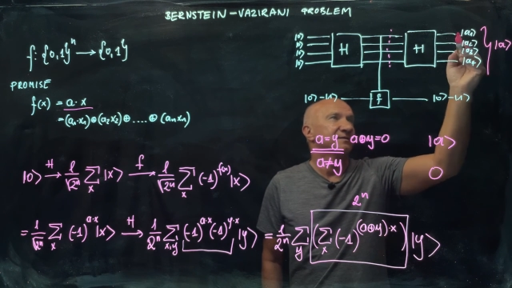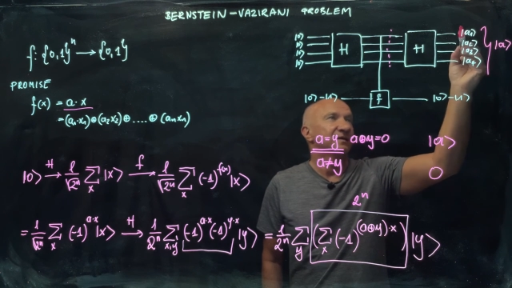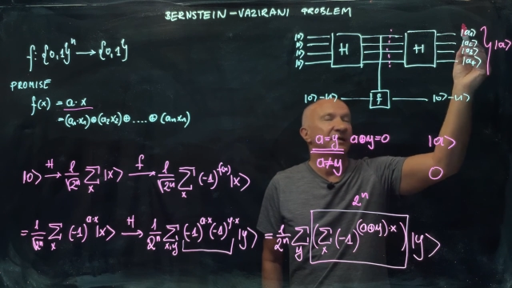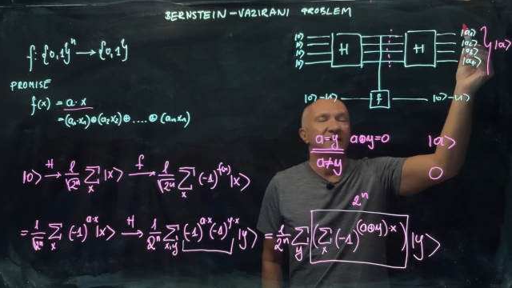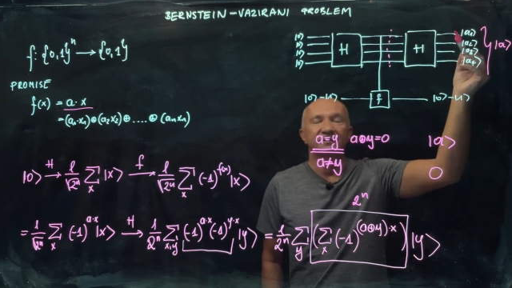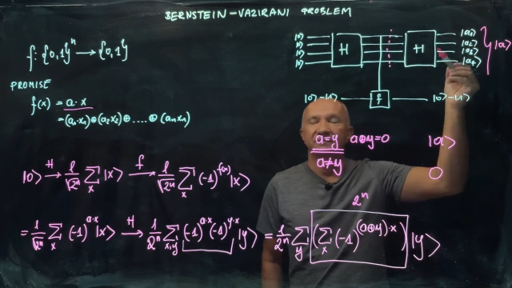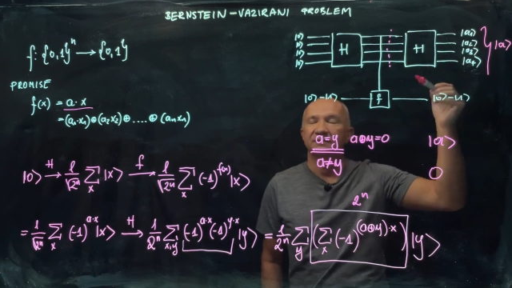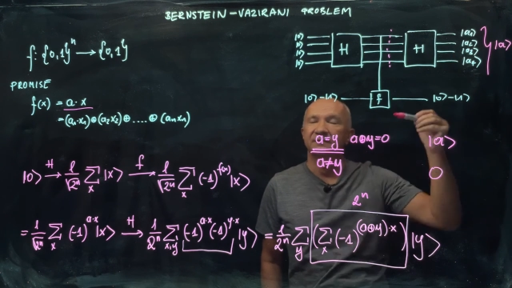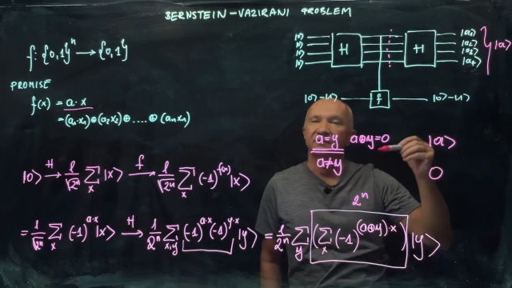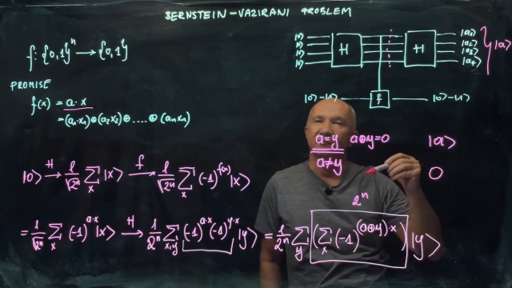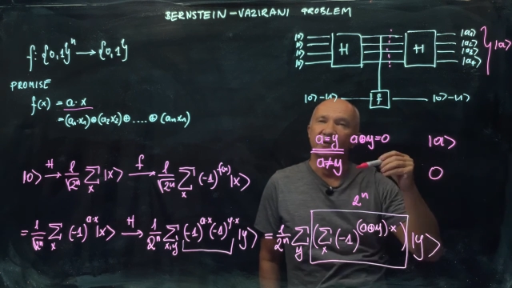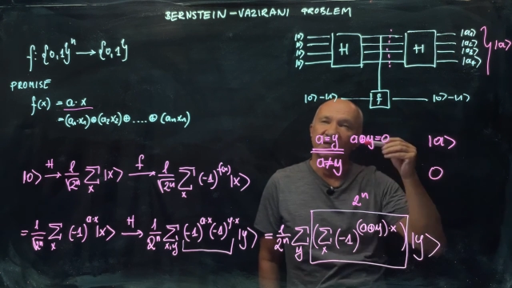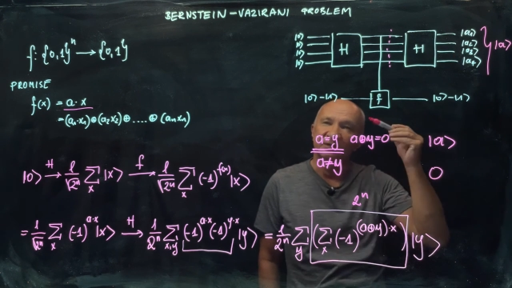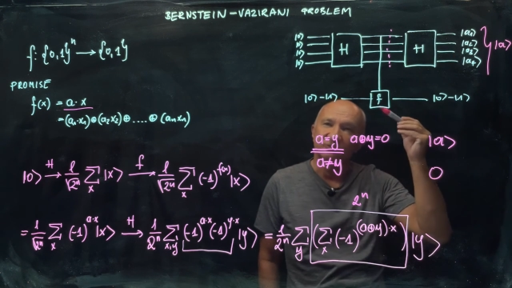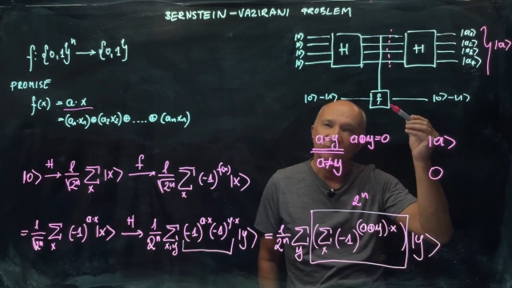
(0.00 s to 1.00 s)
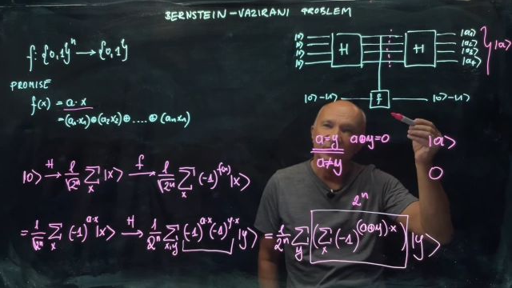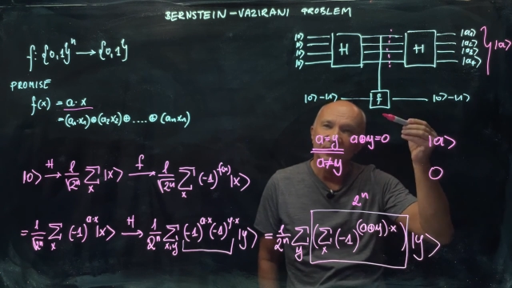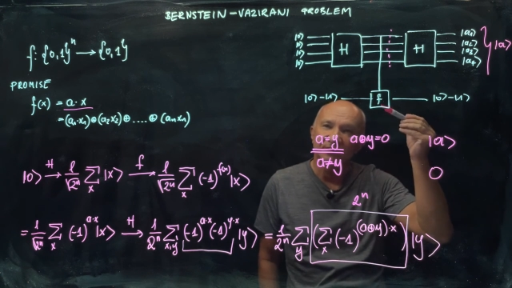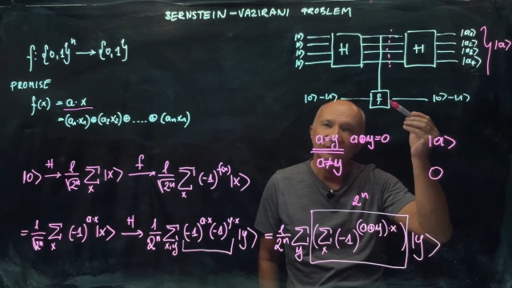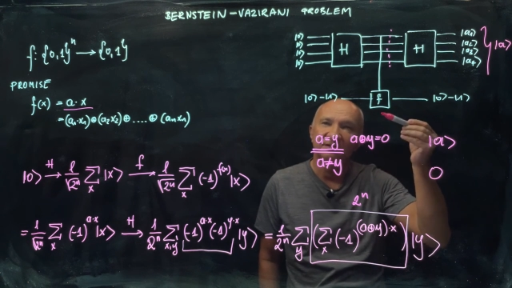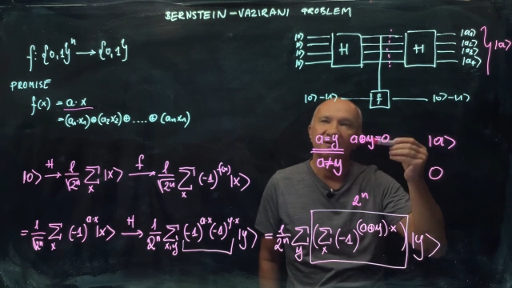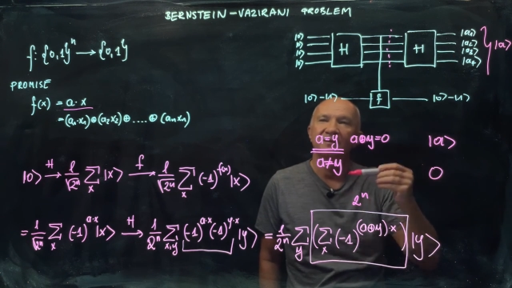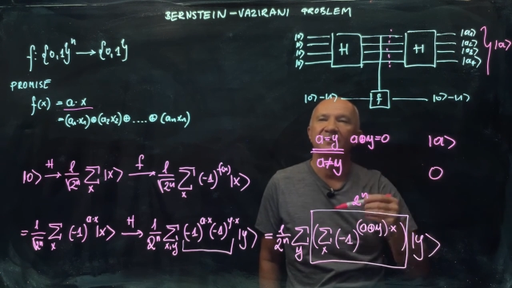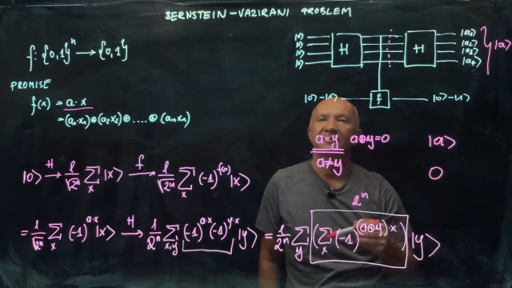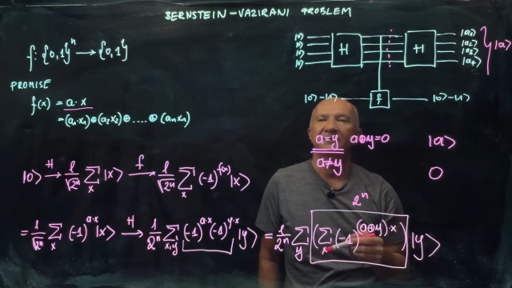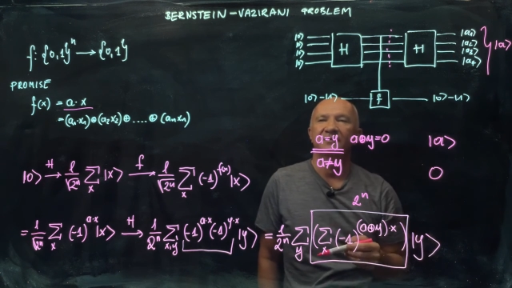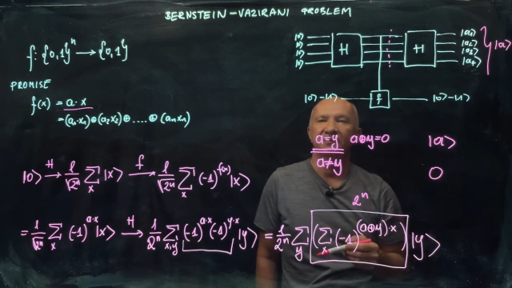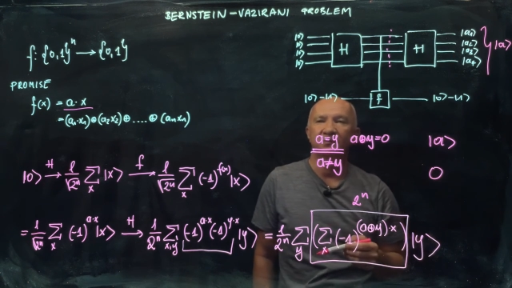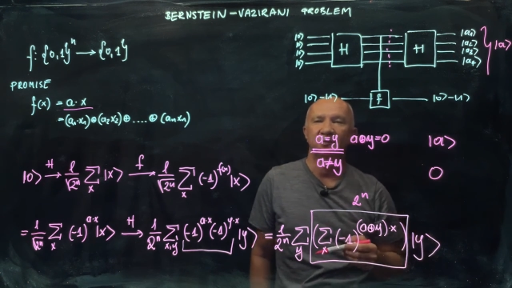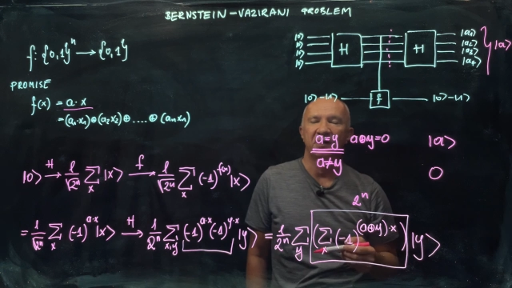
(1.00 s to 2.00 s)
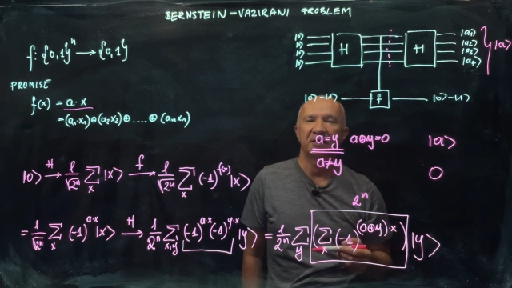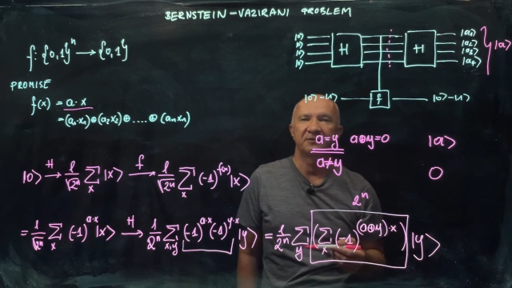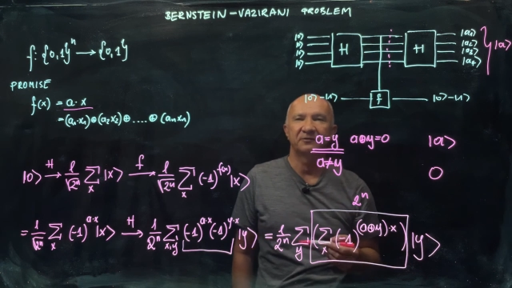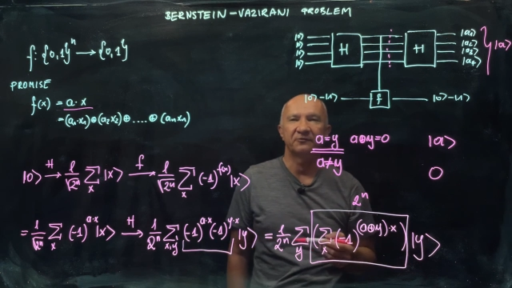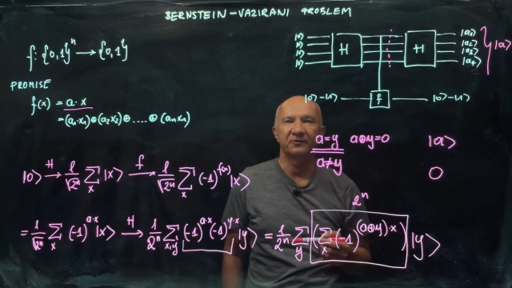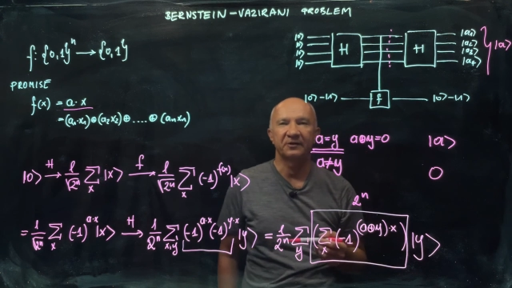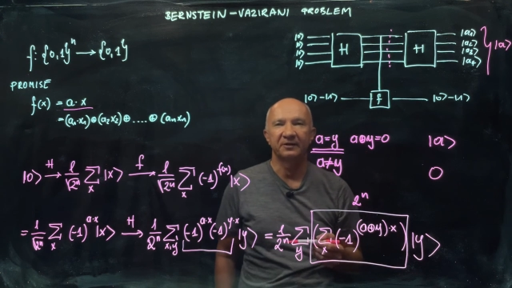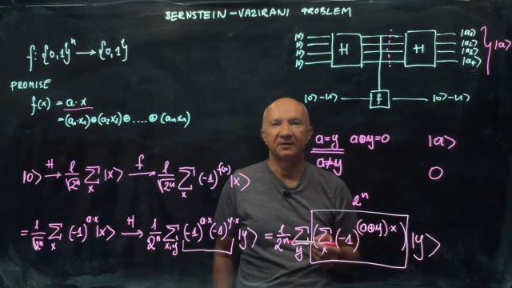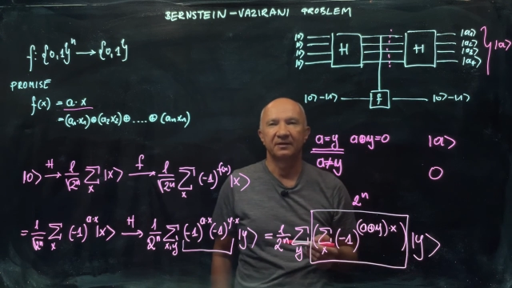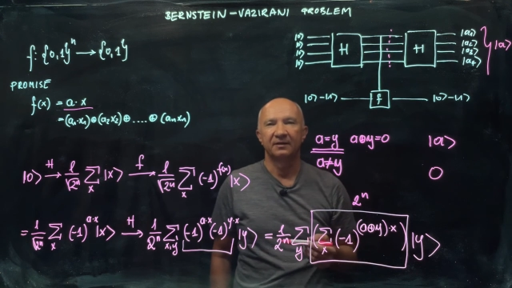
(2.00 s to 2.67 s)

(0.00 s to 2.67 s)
and we can read the binary